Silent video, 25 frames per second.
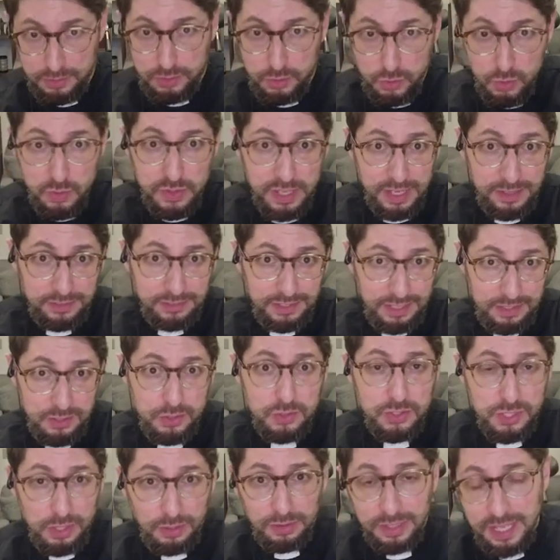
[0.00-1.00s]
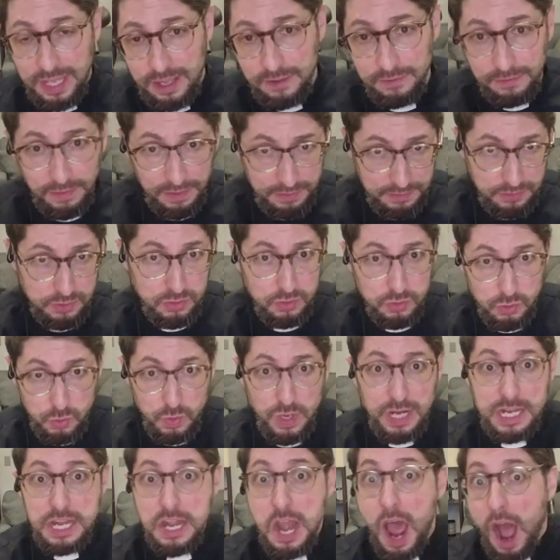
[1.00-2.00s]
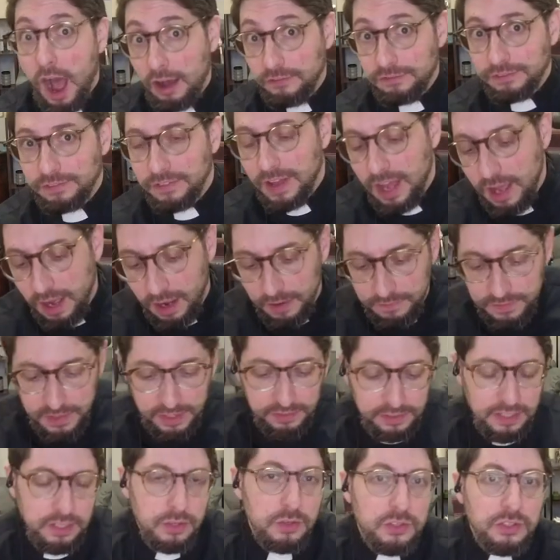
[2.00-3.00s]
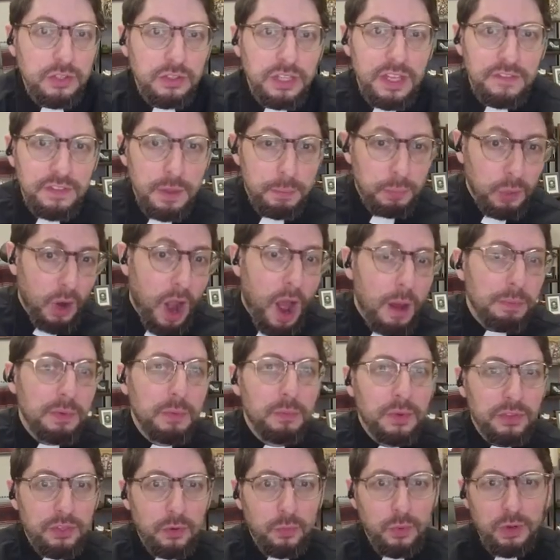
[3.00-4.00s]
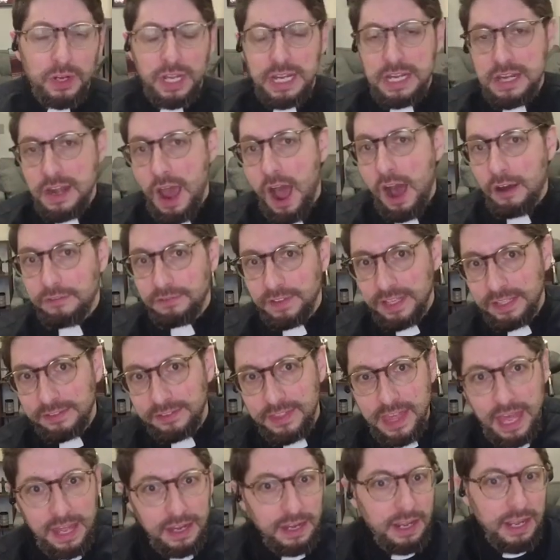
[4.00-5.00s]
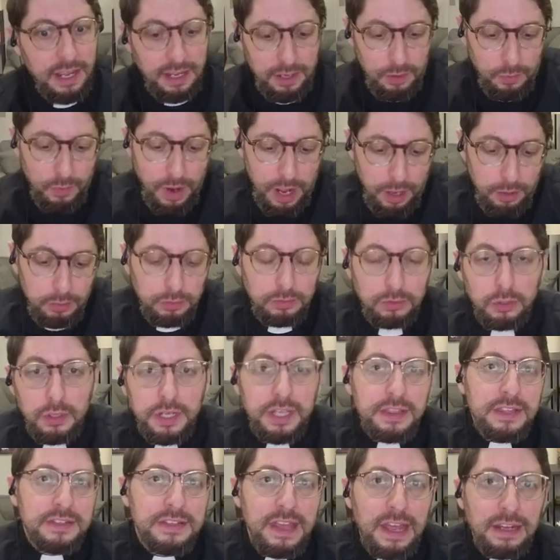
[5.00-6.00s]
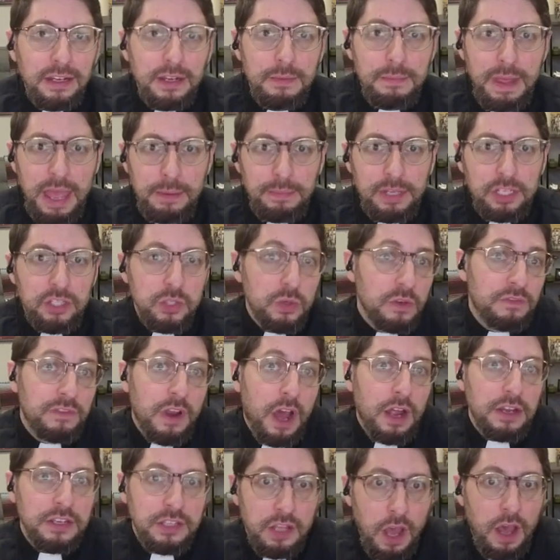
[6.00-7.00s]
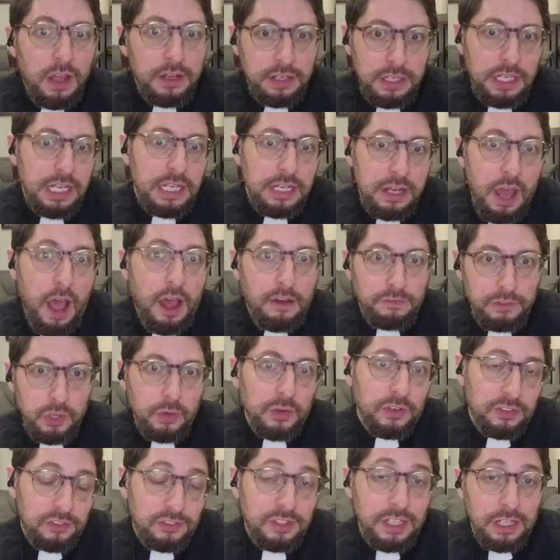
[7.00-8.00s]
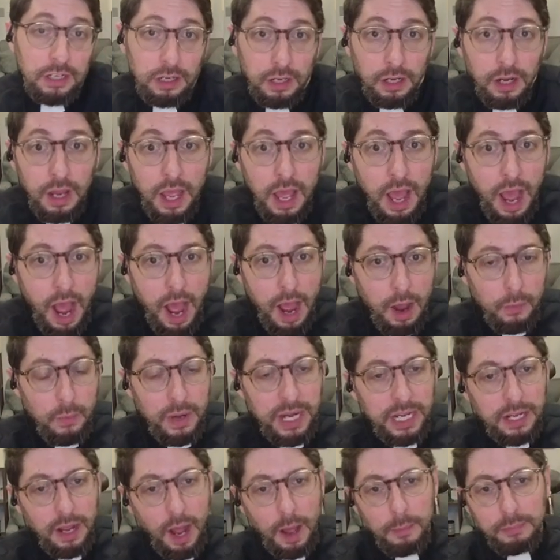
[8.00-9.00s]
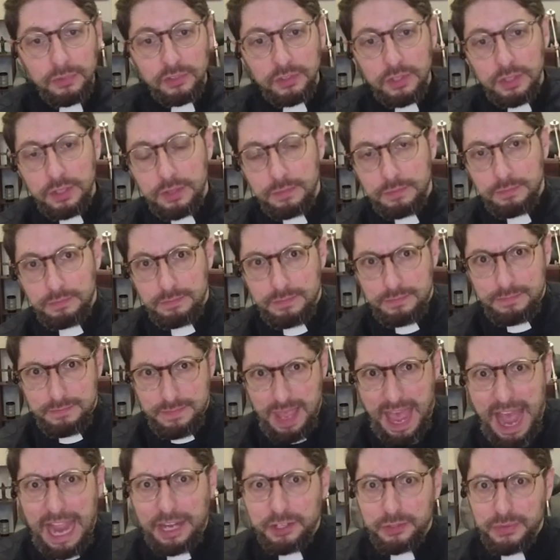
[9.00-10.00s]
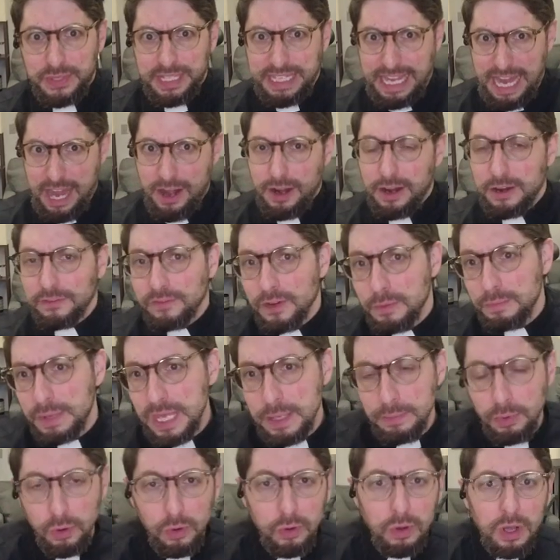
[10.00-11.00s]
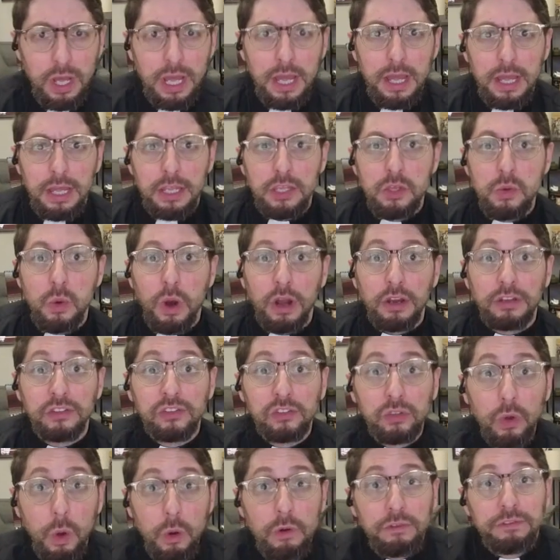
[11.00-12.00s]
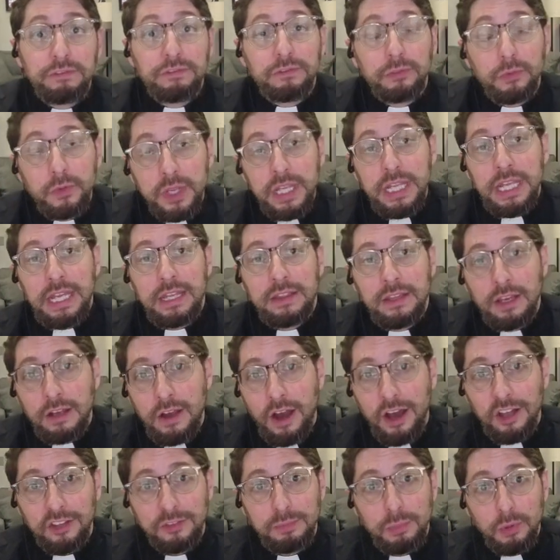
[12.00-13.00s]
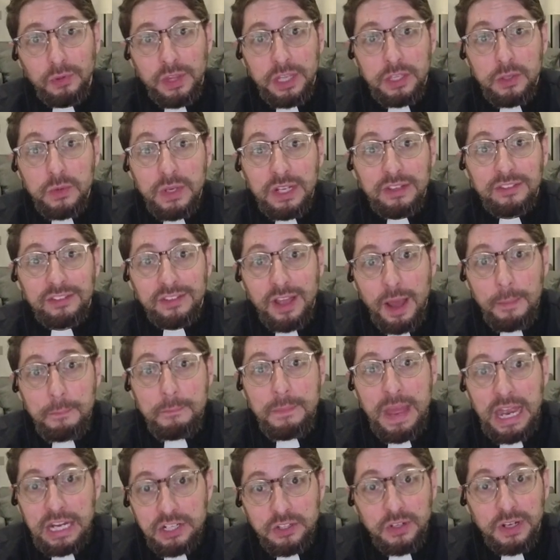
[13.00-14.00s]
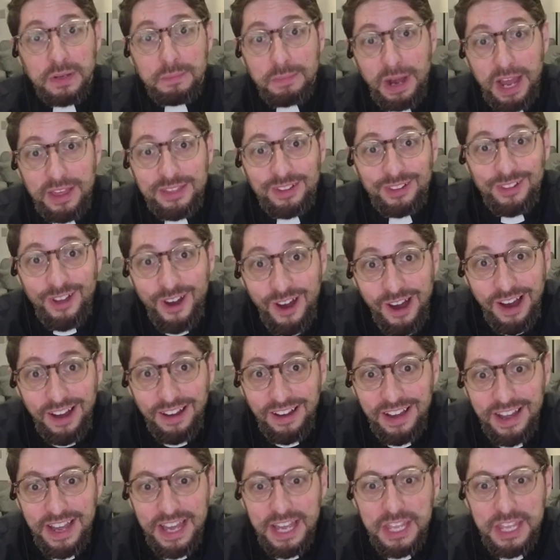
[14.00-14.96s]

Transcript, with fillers: Do this and you shall live. Do enough of this and you shall live. The problem with the word enough is that, well, look at the Ten Commandments. You have not done enough. You're a sinner. Uh, when it comes to actually caring for people, you are so free in the gospel that you can stop measuring by the law.